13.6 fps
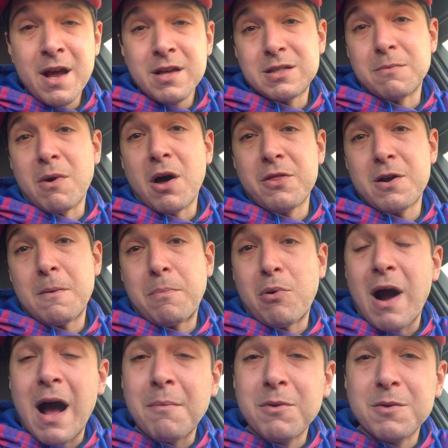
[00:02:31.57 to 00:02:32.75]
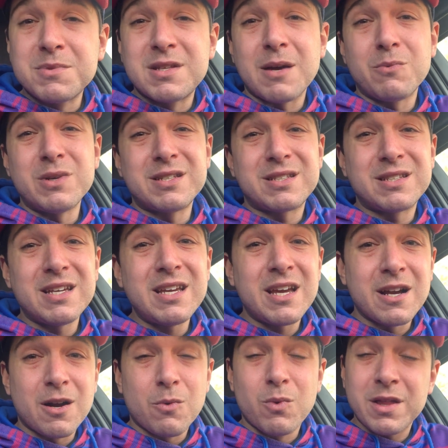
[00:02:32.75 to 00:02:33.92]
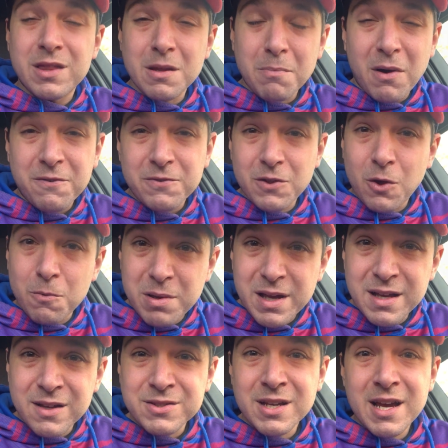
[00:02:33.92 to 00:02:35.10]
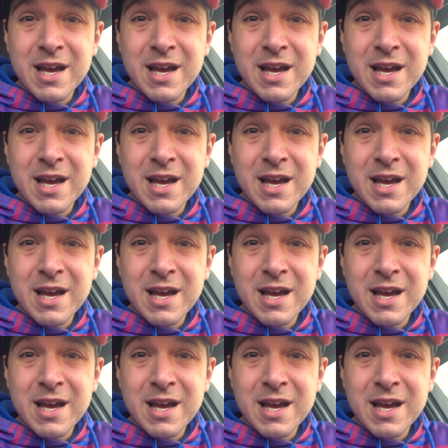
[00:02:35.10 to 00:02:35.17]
Some other problems that we see here with the Buffalo Bills